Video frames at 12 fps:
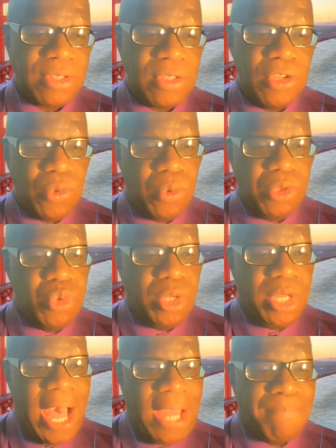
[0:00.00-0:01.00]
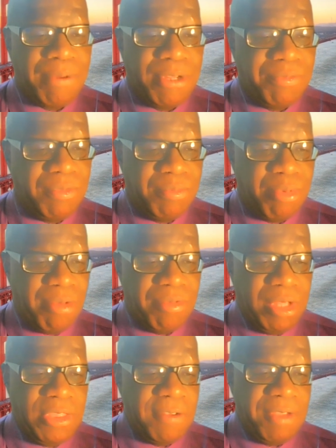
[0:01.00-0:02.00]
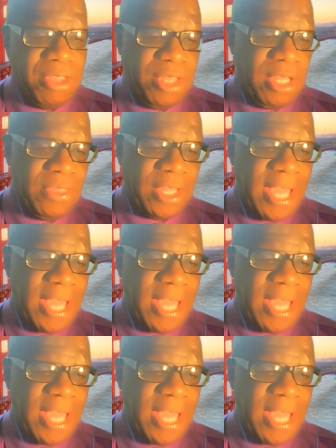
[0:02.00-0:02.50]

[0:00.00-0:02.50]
you know, you can't in the